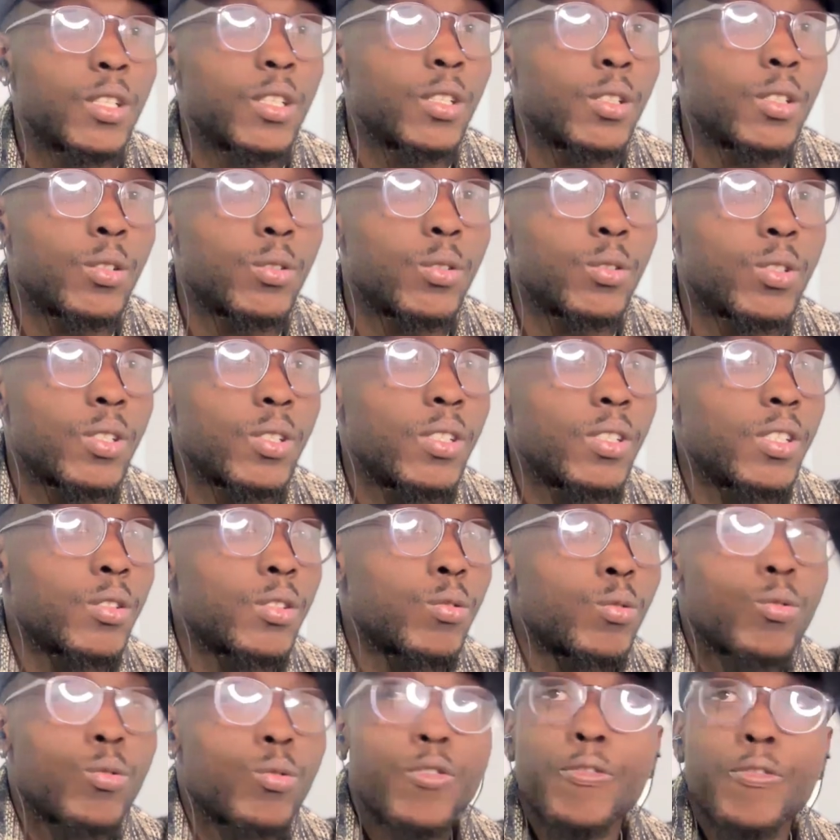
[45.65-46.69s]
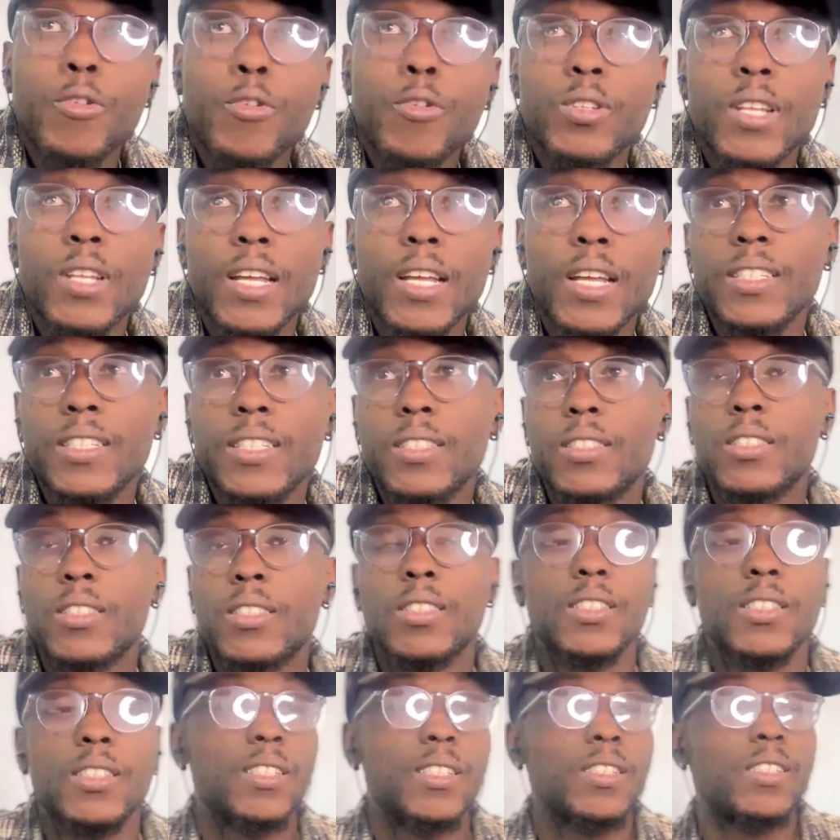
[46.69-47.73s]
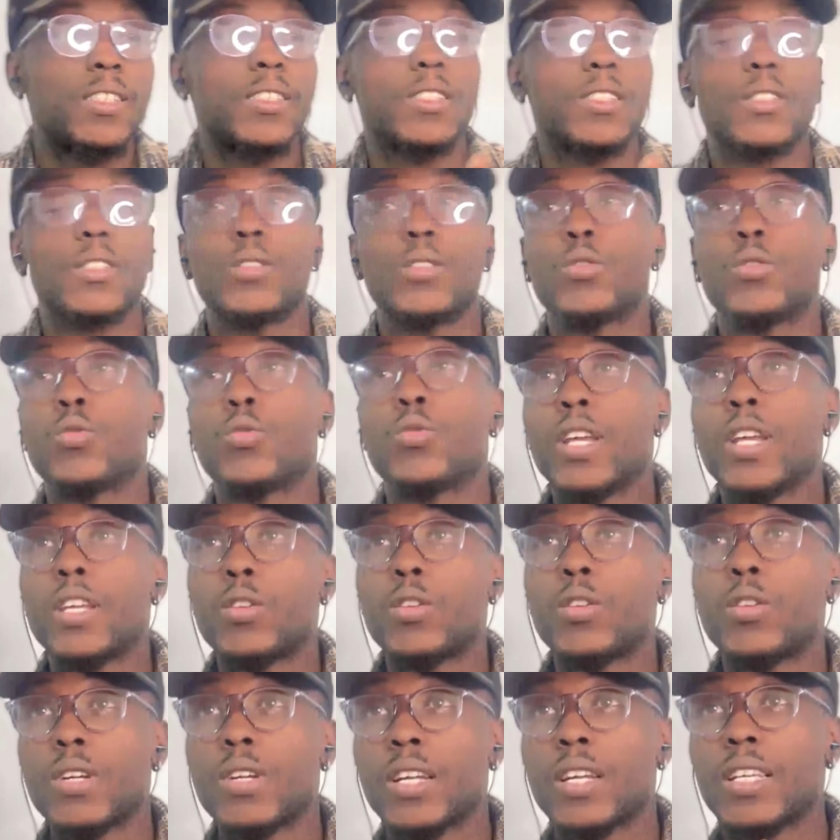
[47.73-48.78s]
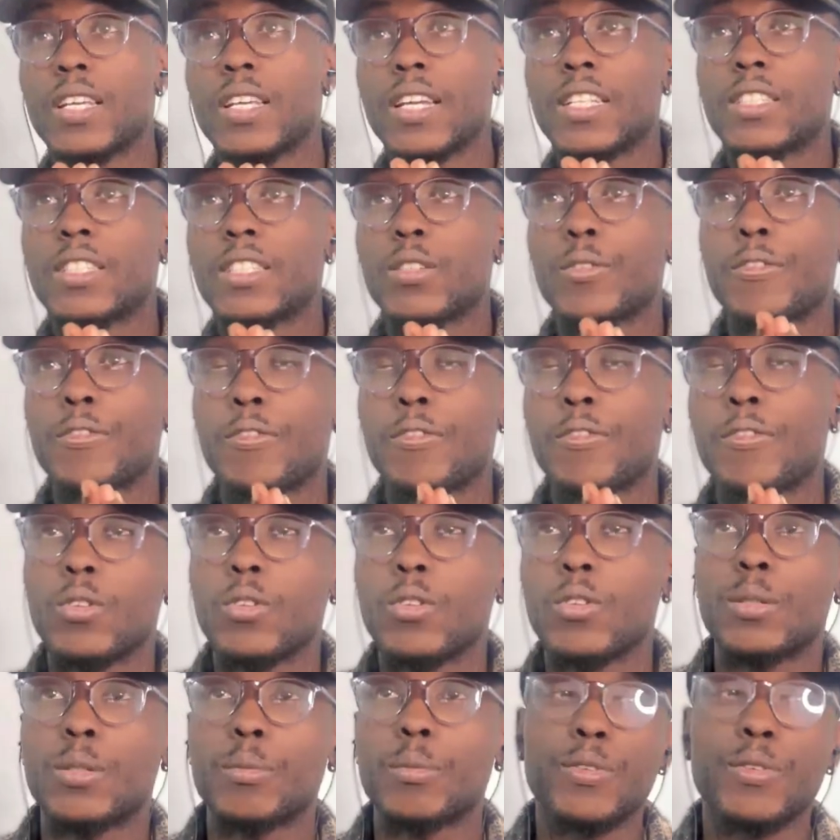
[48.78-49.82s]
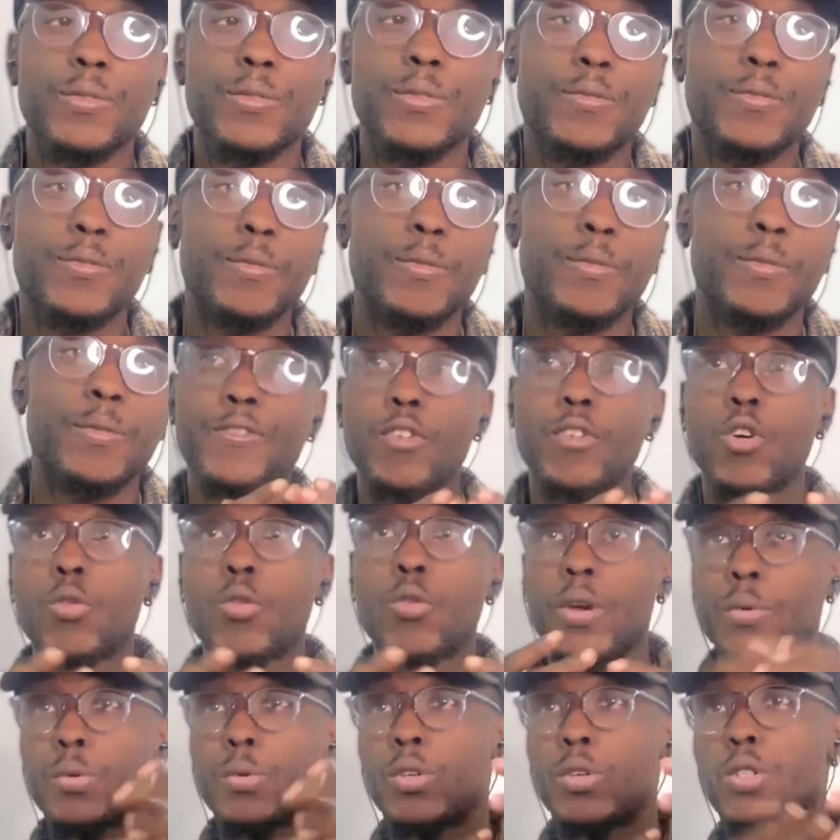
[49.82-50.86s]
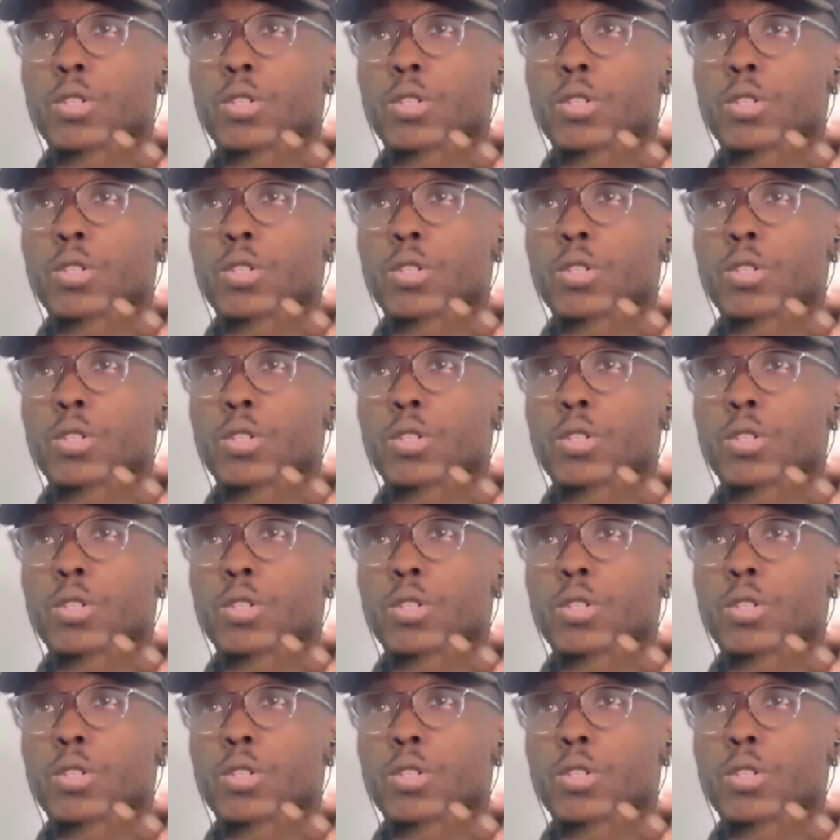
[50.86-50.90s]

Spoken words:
you see this Google font like this is where you can get your font. Before, when we used